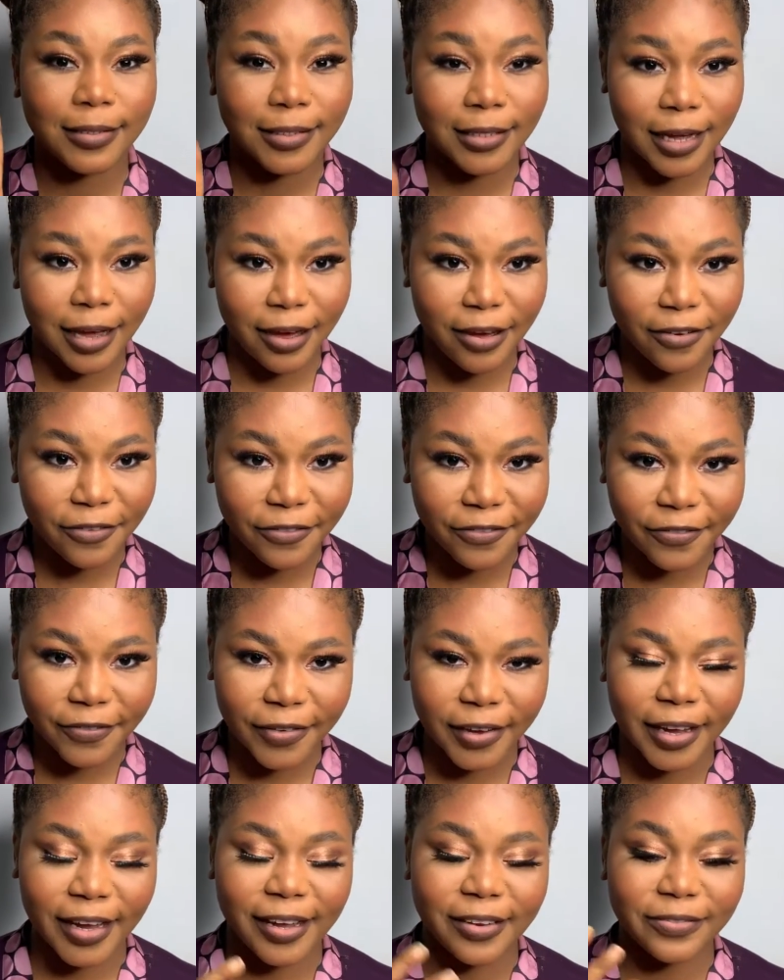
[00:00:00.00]
10th
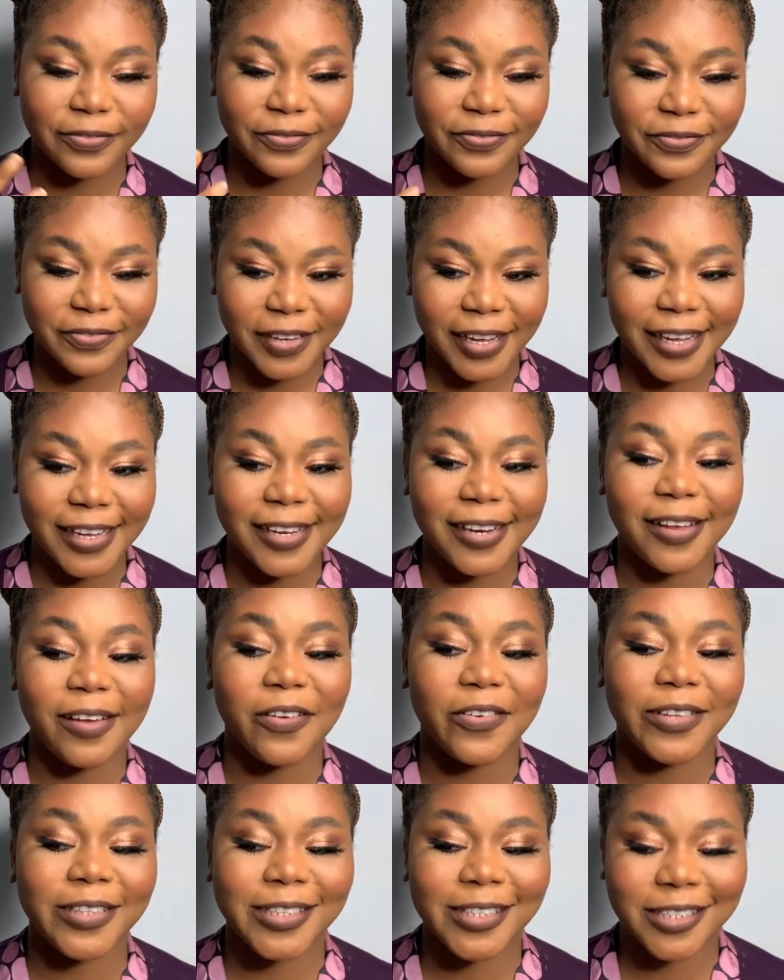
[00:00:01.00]
and
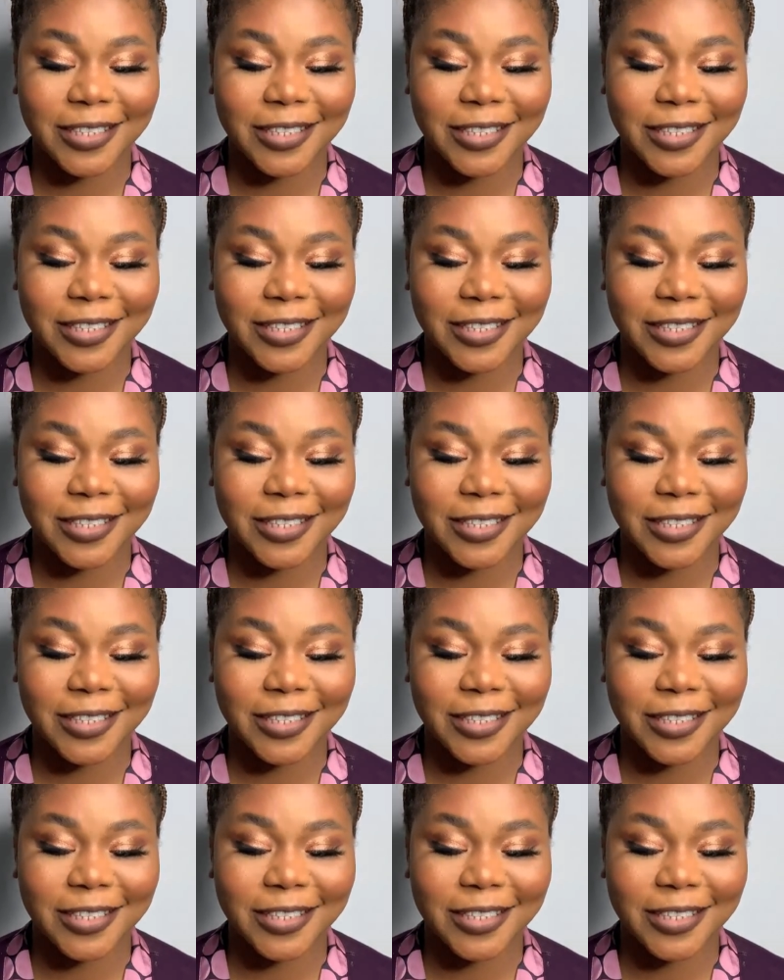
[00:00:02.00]
final